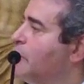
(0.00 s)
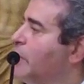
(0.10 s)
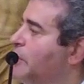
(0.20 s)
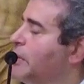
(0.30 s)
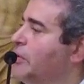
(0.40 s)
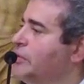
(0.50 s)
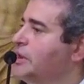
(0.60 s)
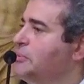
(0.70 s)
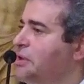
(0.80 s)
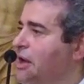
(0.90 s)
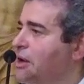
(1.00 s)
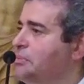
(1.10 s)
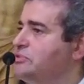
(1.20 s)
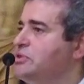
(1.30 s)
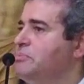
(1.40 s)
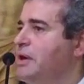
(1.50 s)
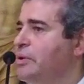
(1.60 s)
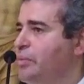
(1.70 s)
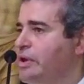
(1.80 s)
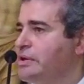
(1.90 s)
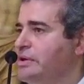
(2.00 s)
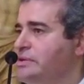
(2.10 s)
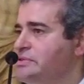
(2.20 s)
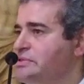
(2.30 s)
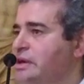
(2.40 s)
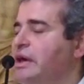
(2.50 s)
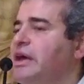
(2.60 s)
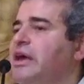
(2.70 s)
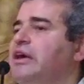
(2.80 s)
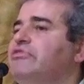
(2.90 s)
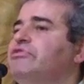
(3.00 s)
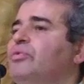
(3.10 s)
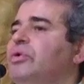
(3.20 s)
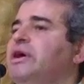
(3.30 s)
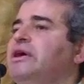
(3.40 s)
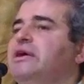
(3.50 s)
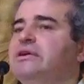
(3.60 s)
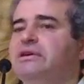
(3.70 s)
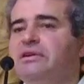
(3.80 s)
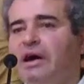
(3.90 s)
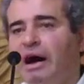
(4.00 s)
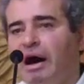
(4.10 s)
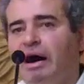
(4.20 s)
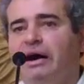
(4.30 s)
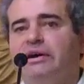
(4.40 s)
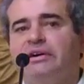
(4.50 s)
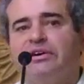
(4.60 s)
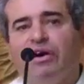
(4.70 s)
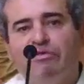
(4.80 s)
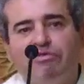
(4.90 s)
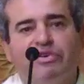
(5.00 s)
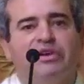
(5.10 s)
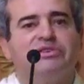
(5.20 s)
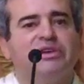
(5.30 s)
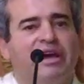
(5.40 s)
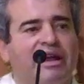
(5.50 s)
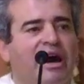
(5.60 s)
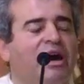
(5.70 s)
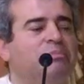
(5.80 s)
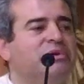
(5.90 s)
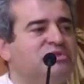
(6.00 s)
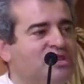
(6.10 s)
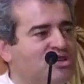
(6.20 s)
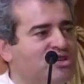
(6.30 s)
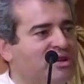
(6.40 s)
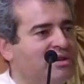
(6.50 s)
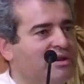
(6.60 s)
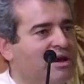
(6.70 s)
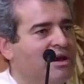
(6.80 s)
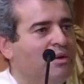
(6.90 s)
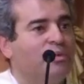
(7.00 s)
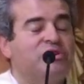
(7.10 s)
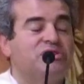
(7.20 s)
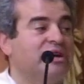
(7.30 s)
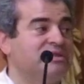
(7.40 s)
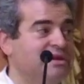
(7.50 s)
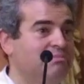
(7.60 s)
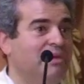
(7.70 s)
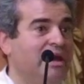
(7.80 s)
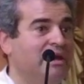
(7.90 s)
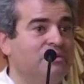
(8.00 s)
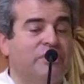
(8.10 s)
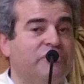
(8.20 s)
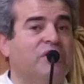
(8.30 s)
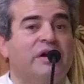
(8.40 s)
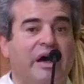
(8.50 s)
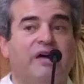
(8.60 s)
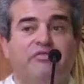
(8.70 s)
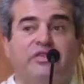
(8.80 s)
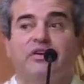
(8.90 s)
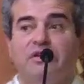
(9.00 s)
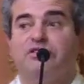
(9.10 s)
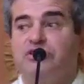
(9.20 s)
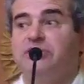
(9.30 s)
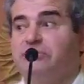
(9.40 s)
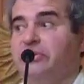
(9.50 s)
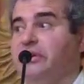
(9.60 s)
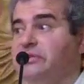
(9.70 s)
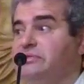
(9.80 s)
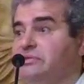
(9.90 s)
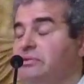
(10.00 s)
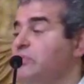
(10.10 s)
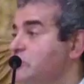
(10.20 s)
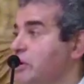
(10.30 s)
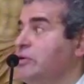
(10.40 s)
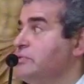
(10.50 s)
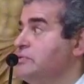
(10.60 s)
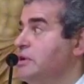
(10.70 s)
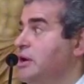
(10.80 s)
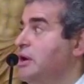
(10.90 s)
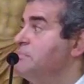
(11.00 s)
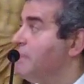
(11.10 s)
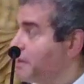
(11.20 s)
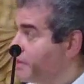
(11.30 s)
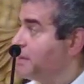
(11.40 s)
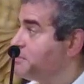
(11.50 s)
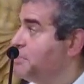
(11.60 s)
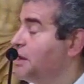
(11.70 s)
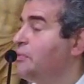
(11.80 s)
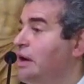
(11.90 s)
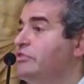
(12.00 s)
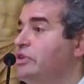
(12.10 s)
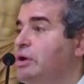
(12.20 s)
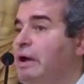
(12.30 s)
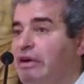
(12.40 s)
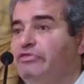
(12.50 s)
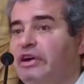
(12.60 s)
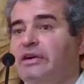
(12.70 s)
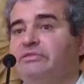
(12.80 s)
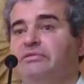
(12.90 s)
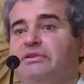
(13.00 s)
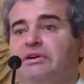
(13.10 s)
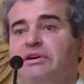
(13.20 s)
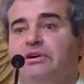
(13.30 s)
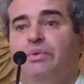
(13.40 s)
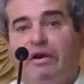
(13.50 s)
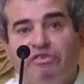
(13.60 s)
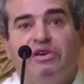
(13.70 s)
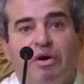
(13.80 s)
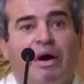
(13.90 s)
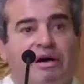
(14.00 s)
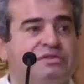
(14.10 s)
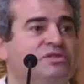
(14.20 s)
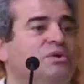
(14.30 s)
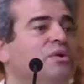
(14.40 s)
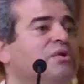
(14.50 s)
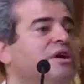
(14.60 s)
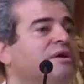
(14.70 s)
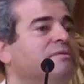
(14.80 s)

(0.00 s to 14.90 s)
We will only be able to bear witness if we are confident in our position, which doesn't mean we've got to have theology degrees. We don't. But it does mean we have to know our faith. We have to know our story.